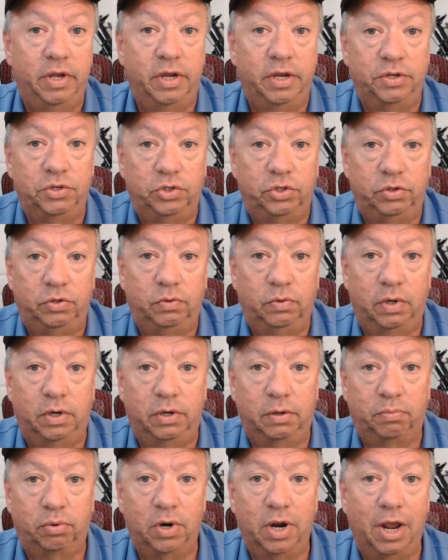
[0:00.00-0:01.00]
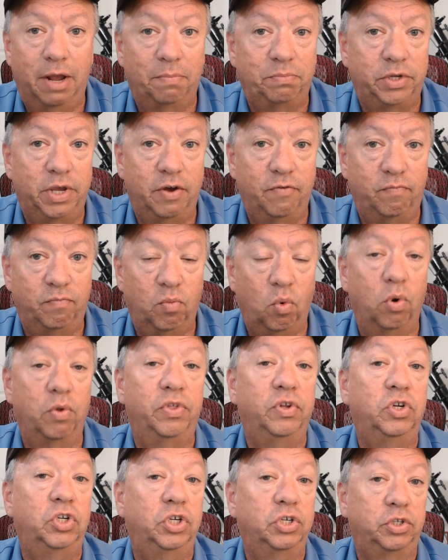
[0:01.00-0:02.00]
as you uh, perhaps have more
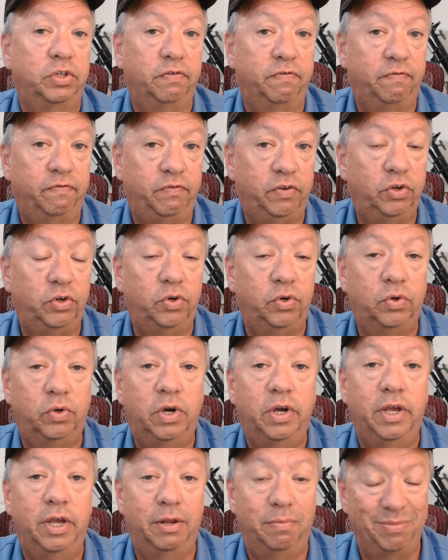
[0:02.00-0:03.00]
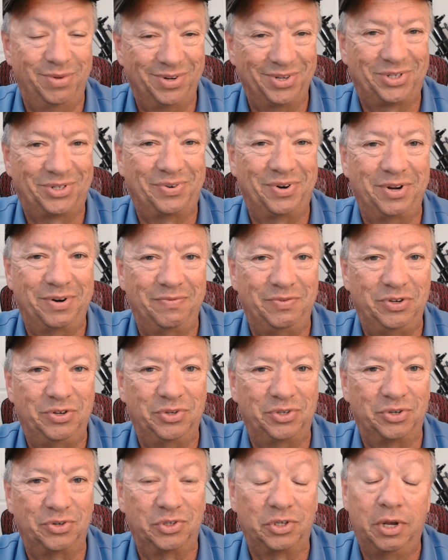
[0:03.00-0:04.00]
than just a few administrative
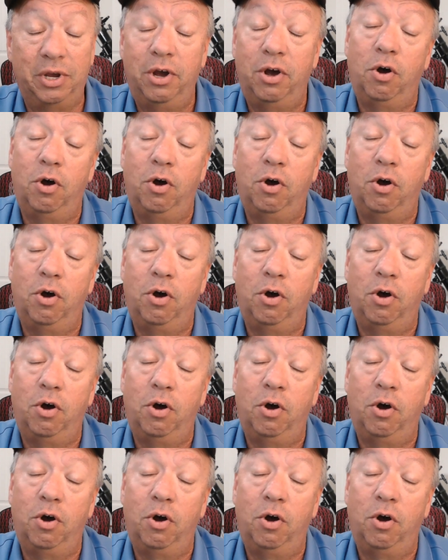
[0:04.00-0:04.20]
users.